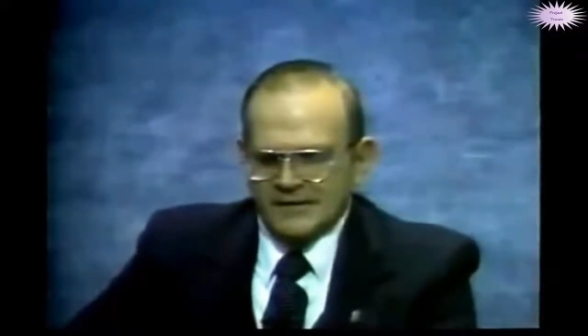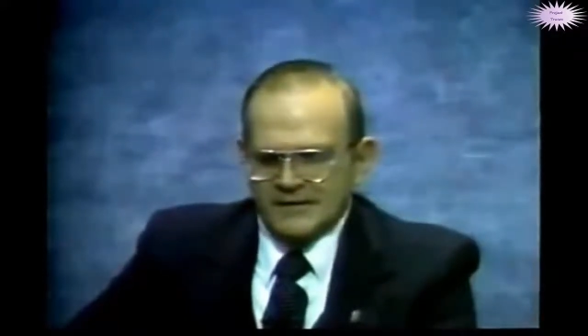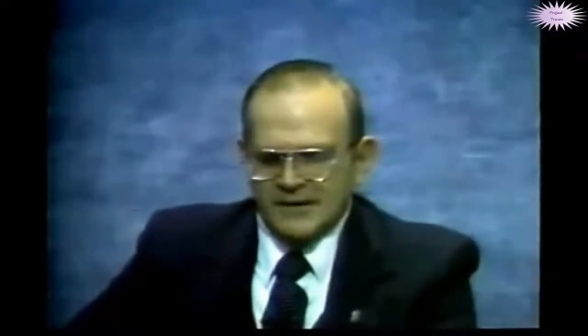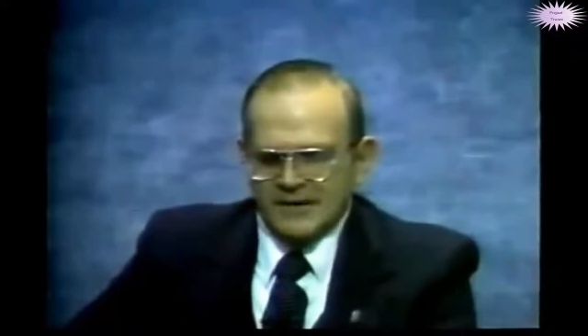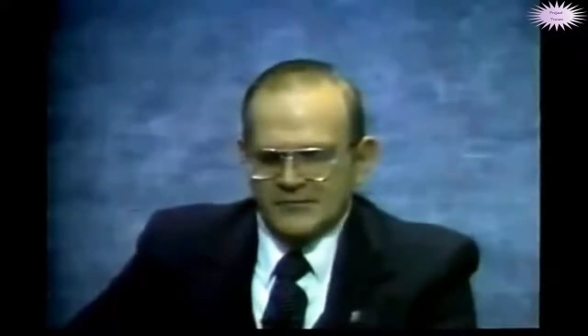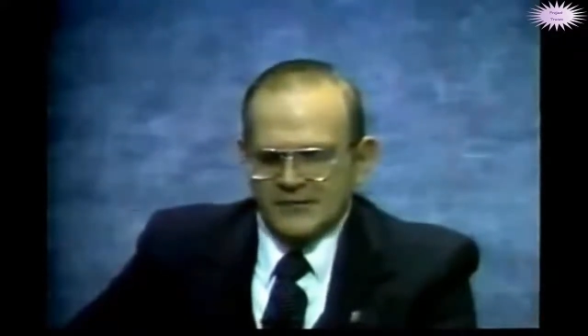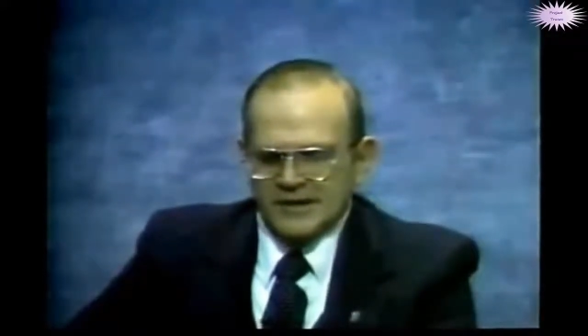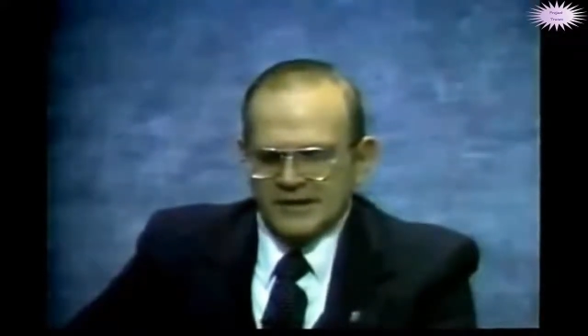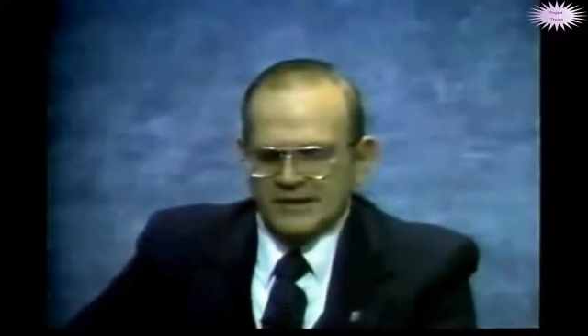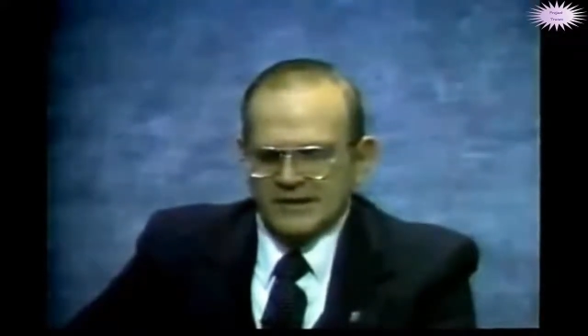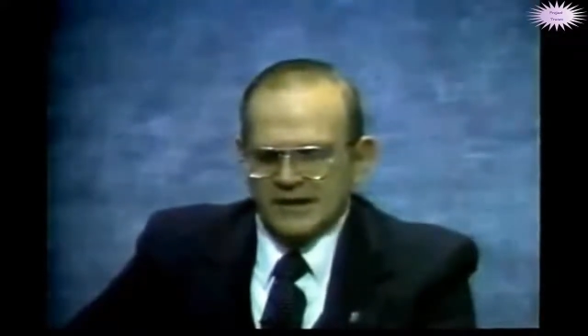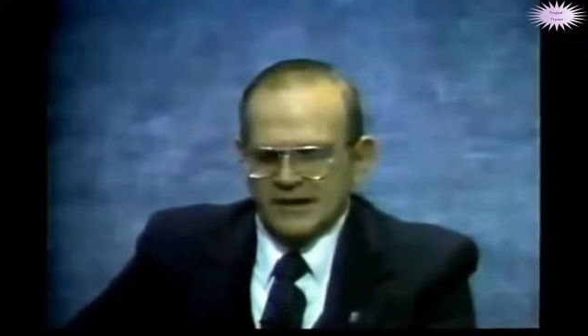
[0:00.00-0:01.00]
there, as we
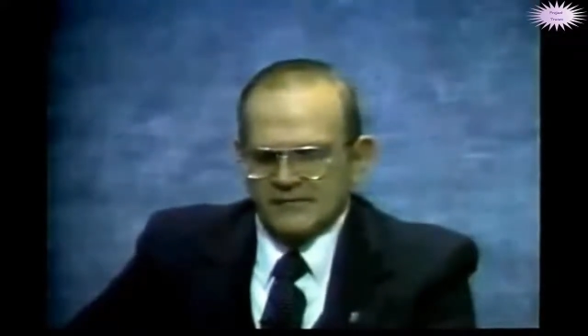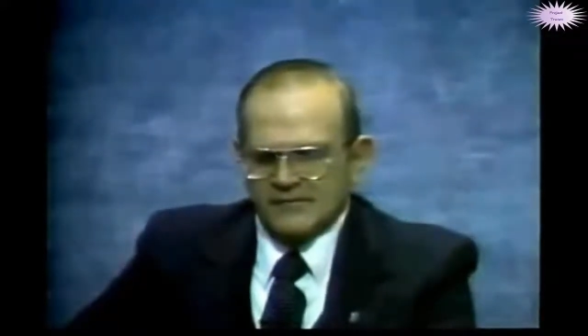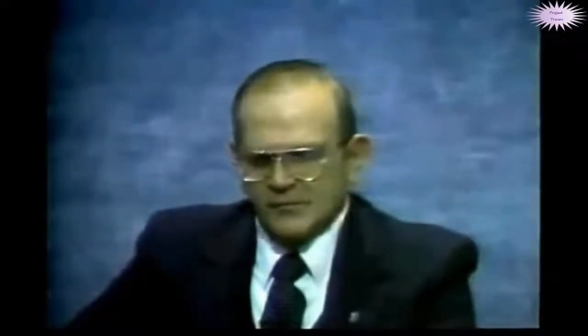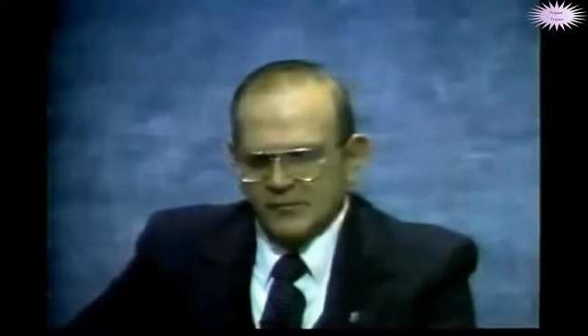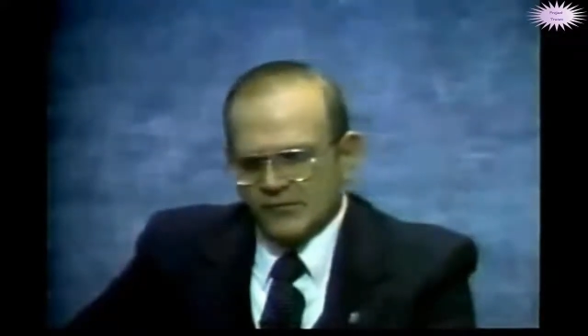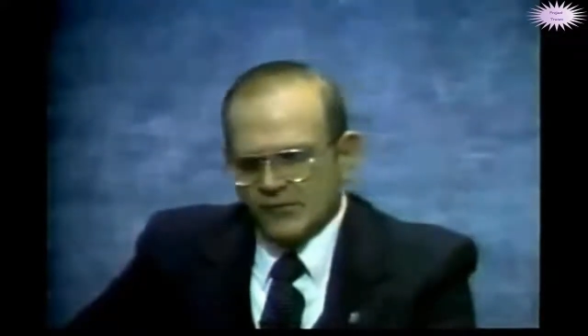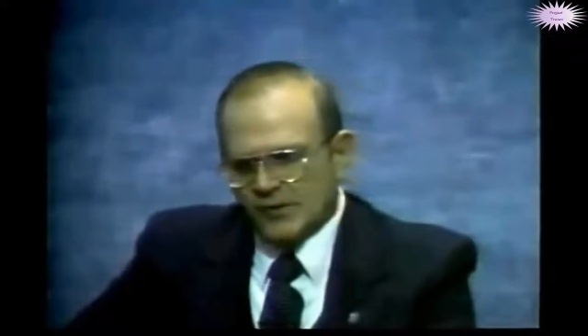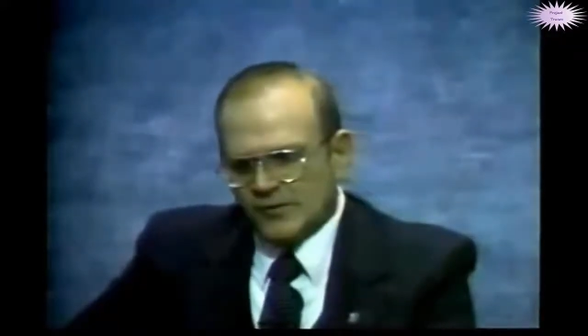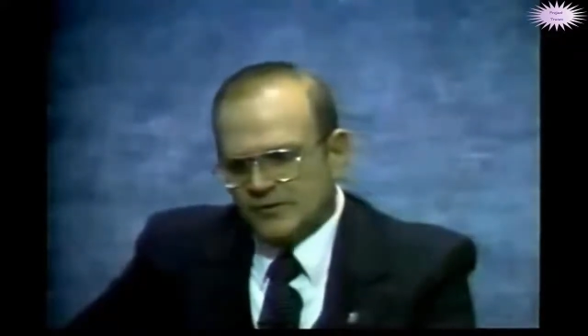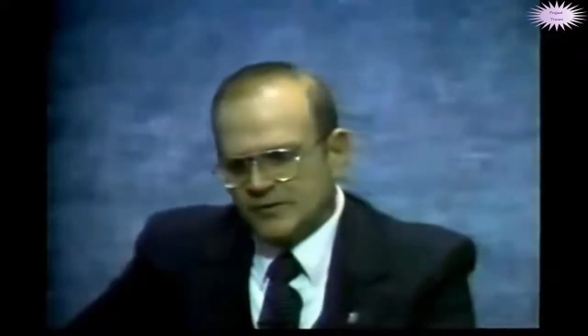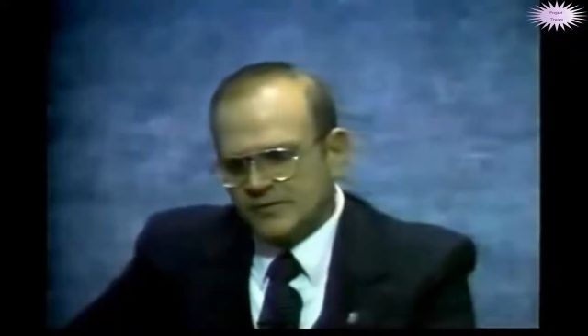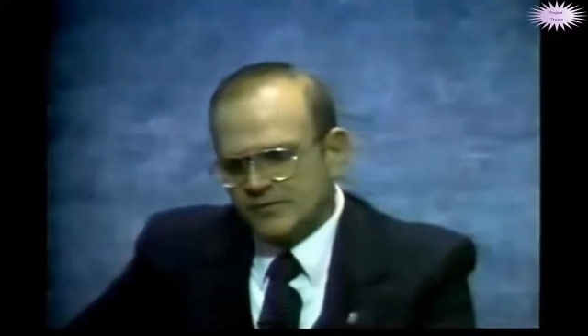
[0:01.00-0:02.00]
could tell from
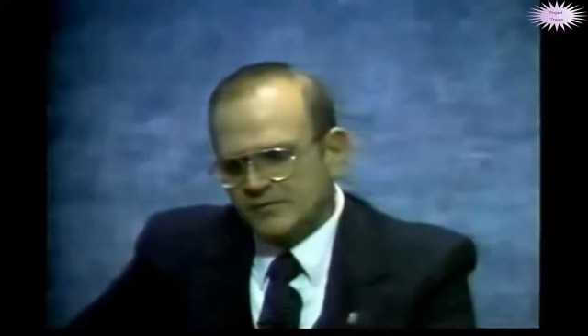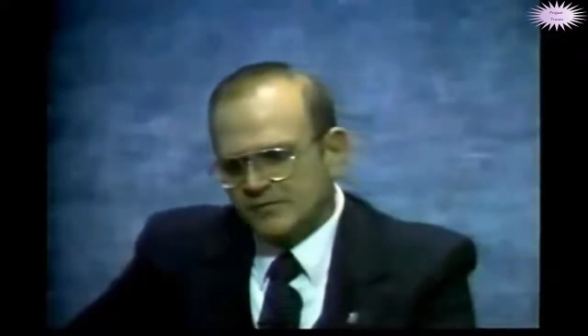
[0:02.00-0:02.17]
performance